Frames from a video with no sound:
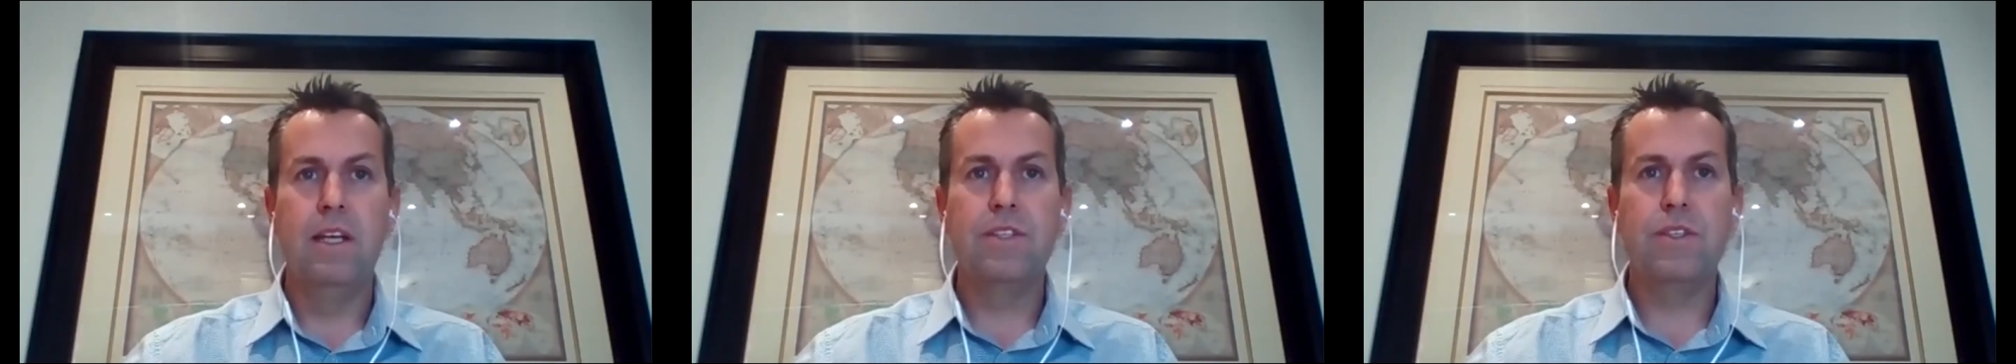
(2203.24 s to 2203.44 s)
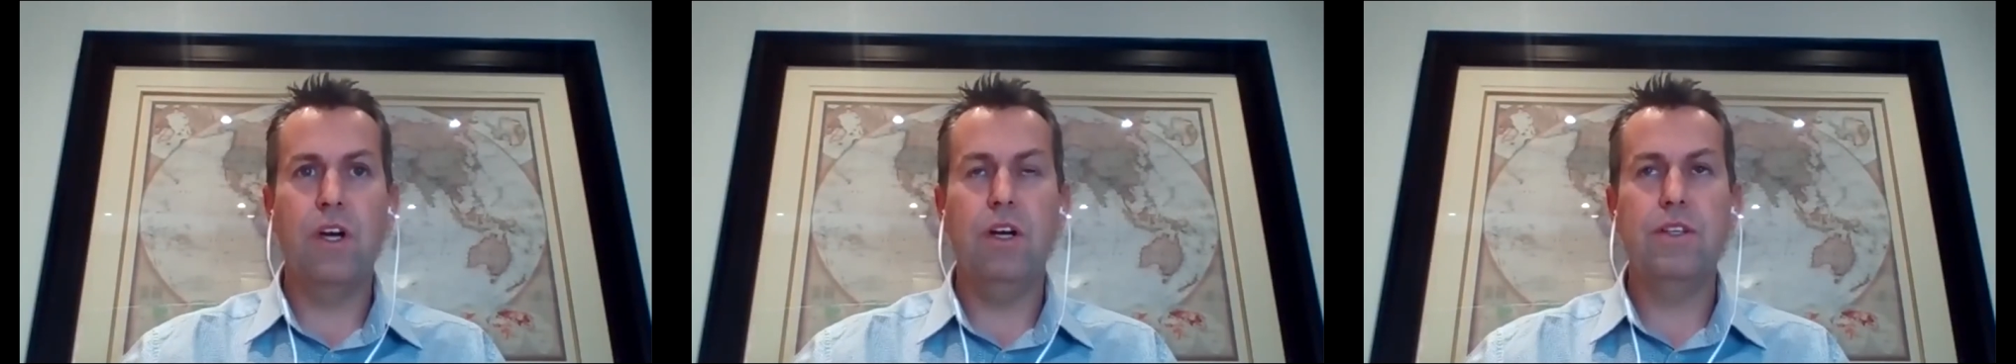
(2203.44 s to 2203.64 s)

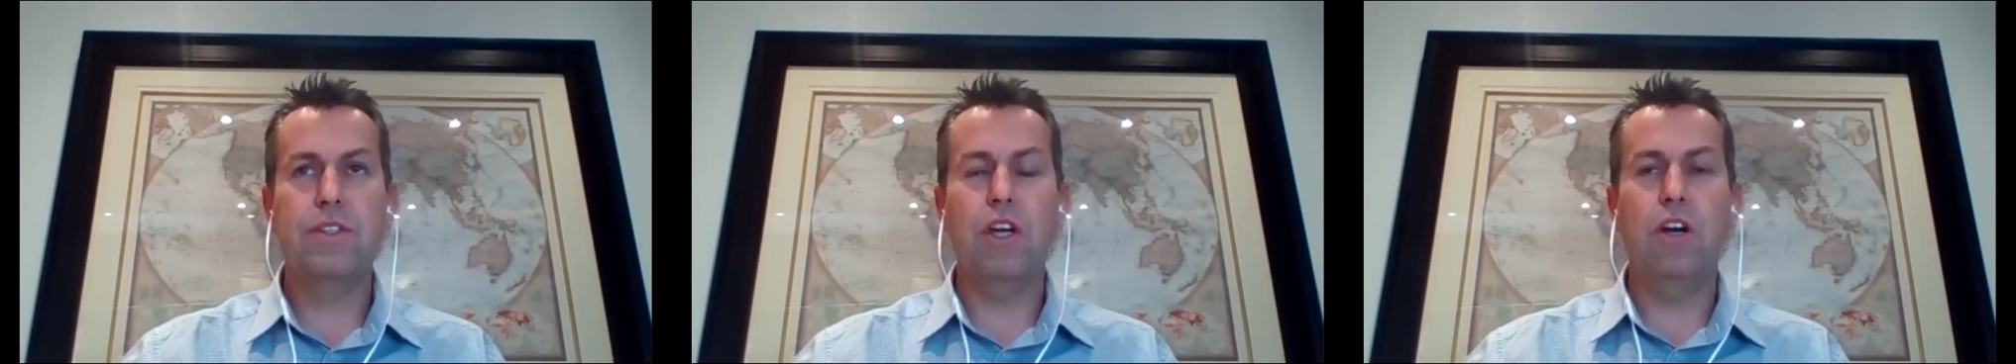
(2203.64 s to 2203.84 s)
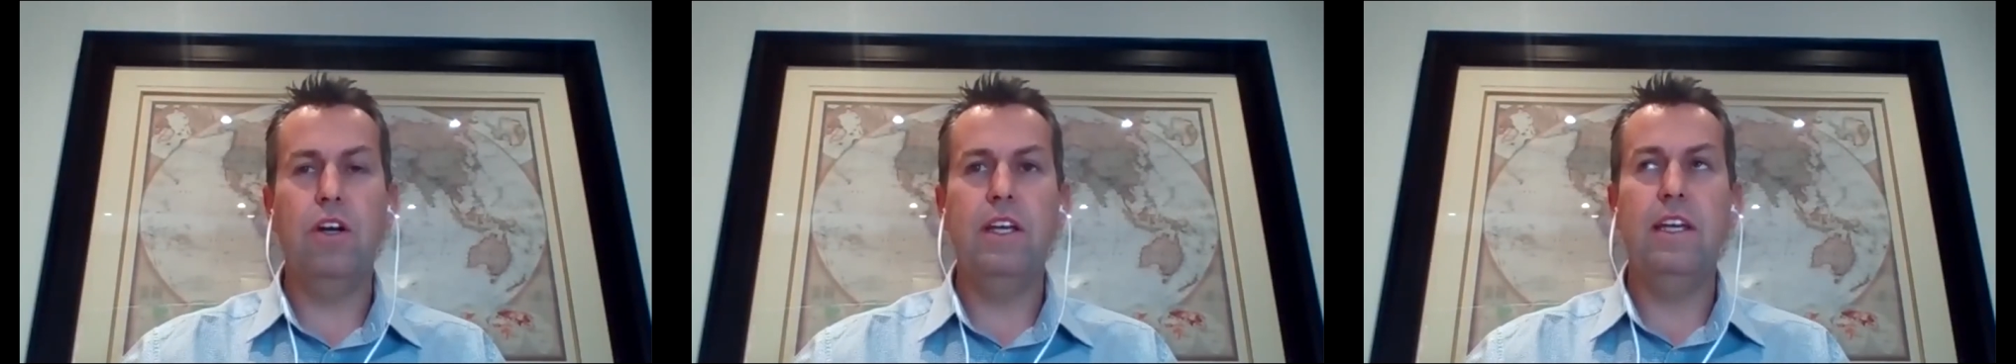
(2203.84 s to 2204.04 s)

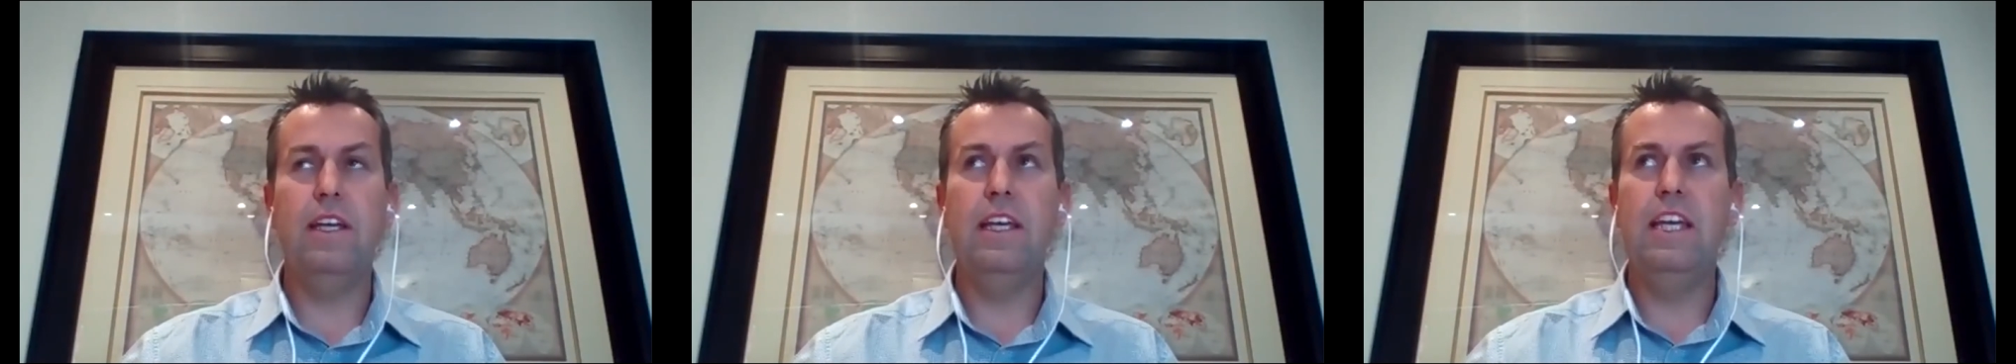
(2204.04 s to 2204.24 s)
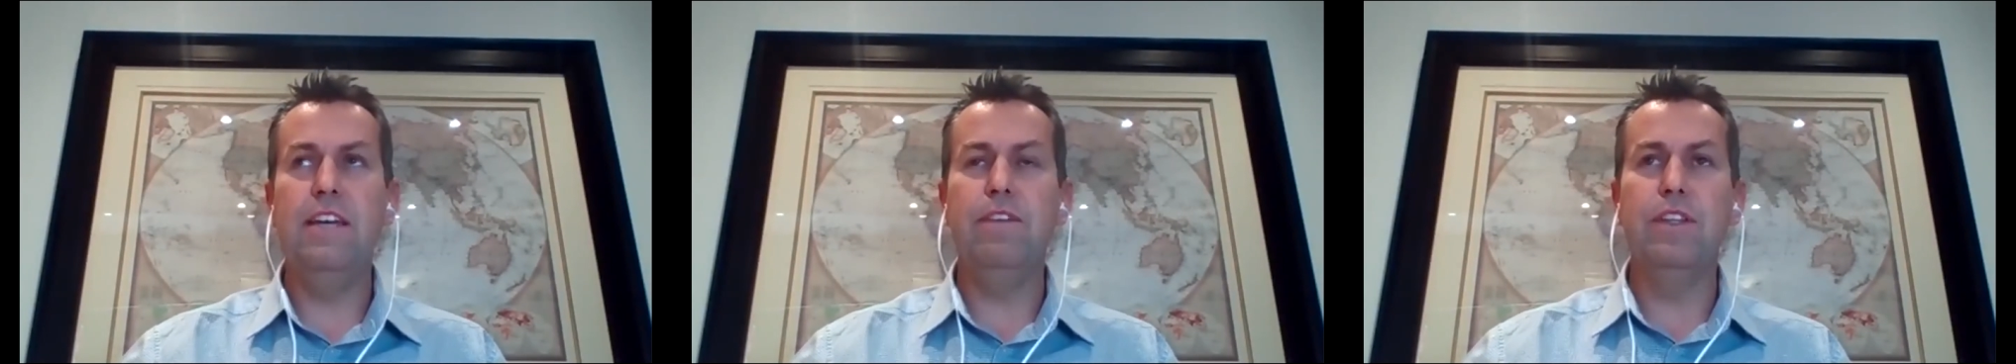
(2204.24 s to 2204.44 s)
So
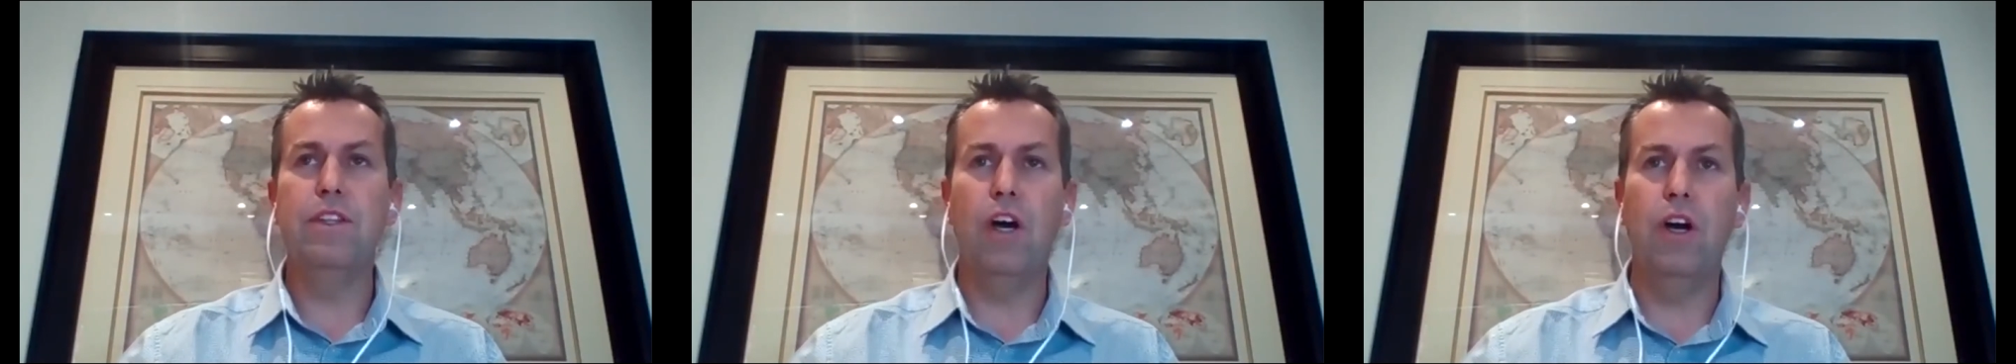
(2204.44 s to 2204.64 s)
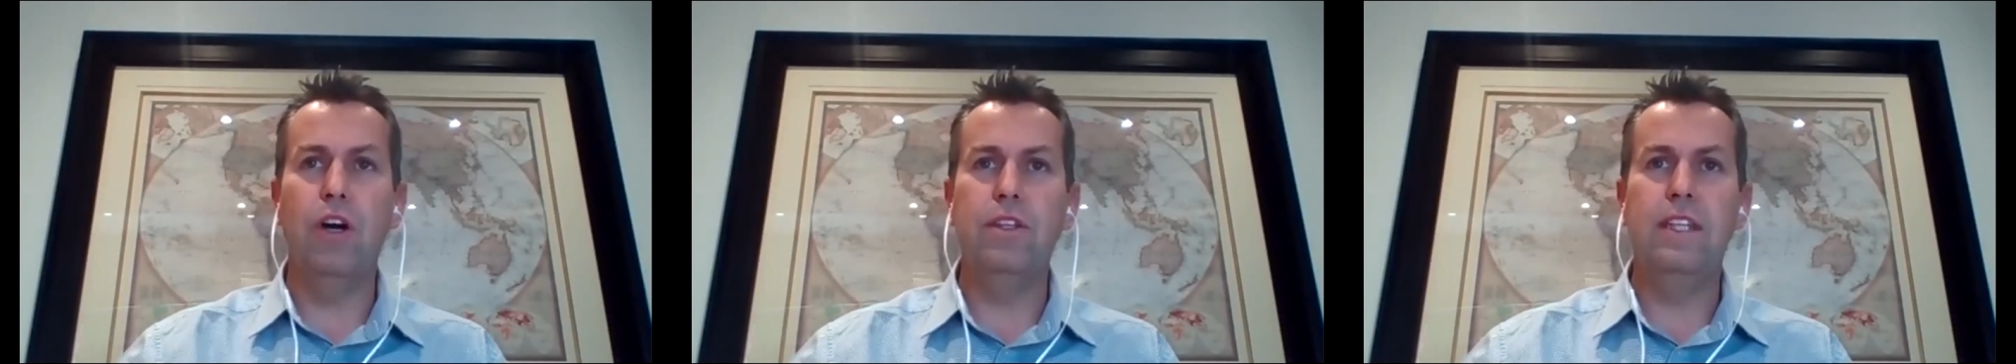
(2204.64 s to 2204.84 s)
even
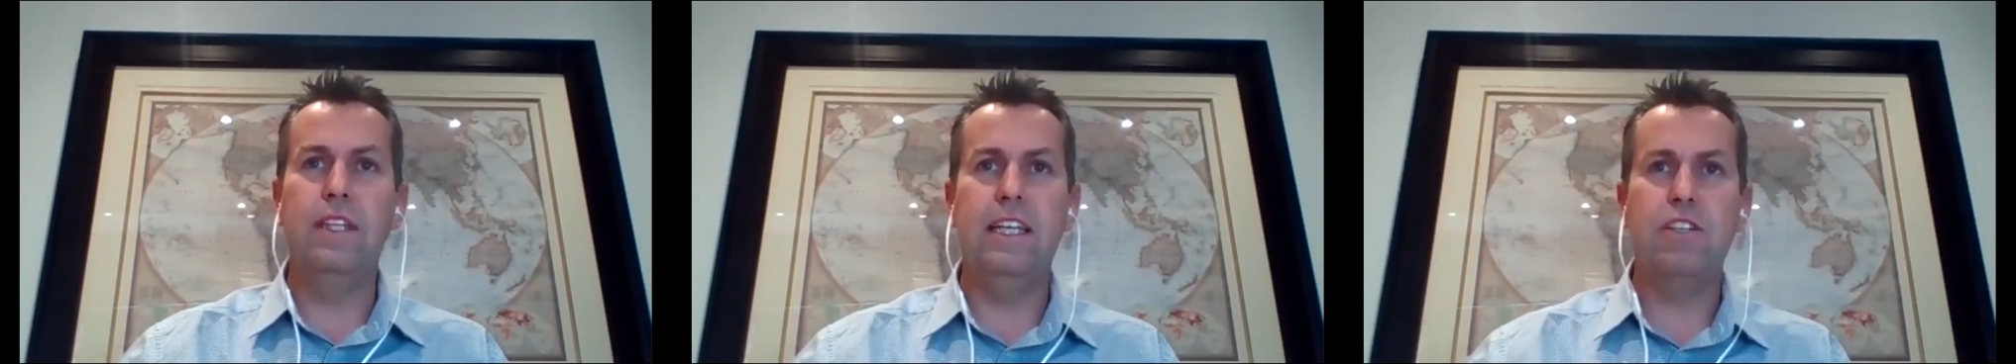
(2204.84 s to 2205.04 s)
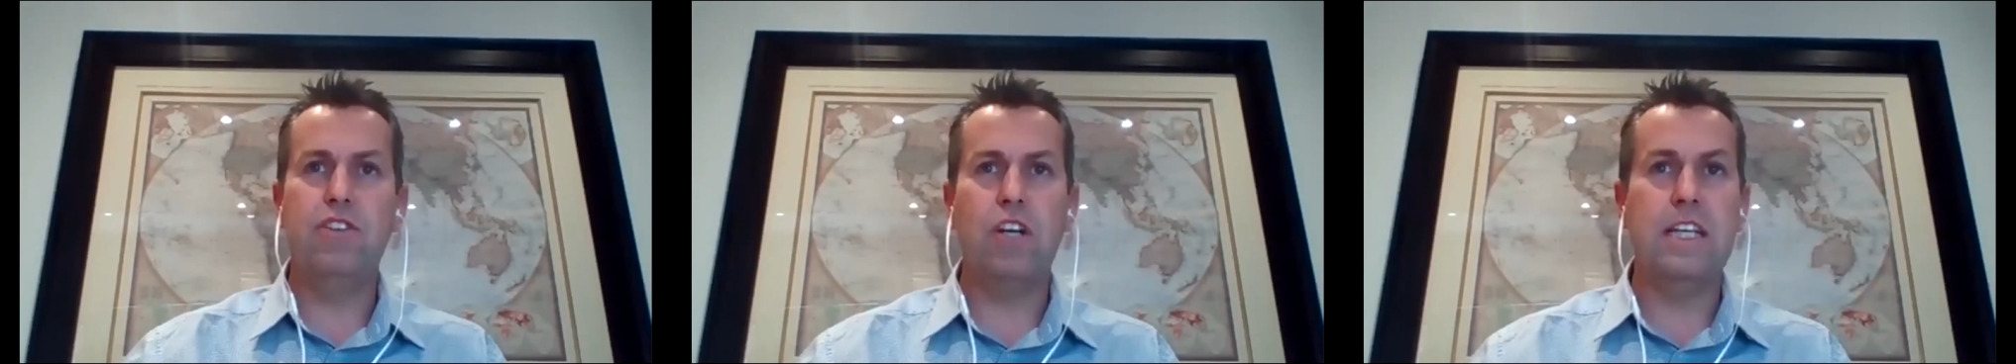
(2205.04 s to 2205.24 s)
though
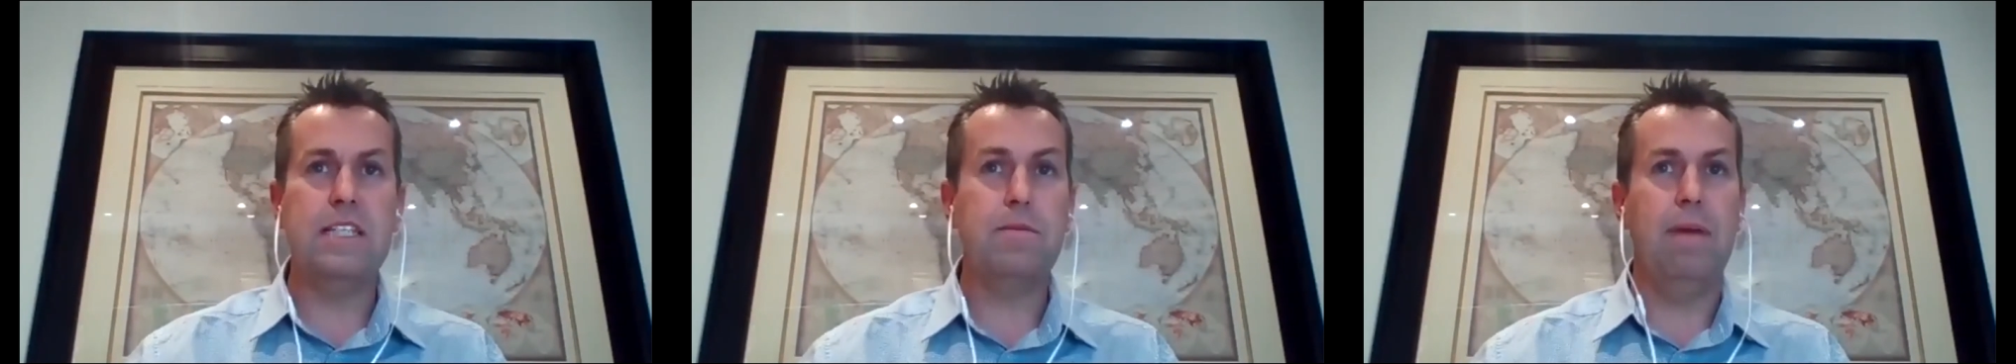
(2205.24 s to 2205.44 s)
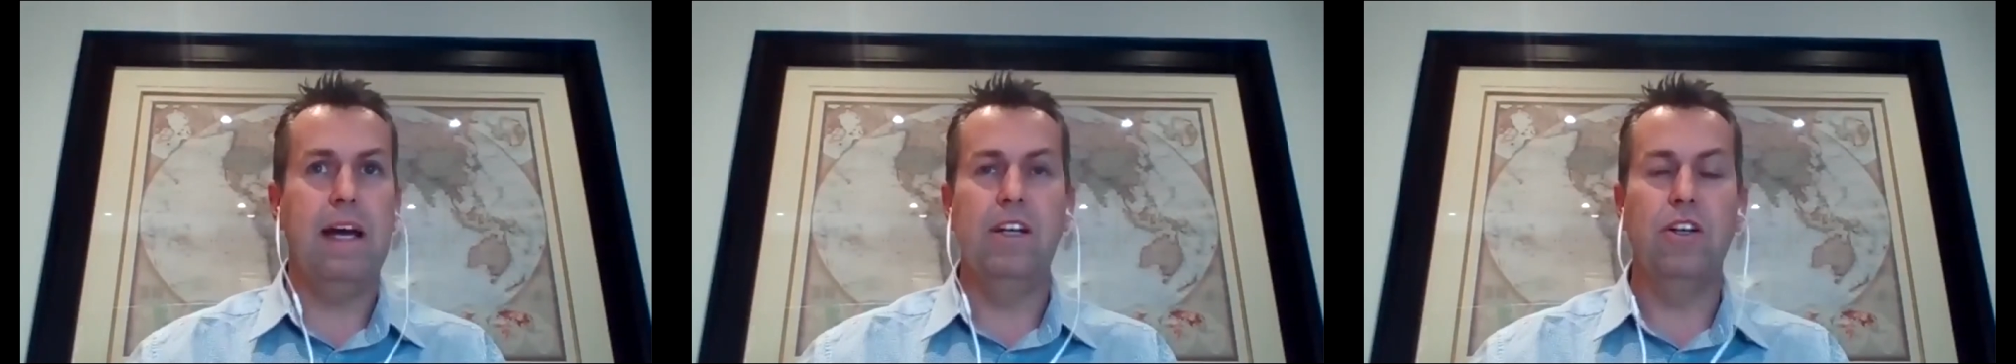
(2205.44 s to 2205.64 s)
the trust may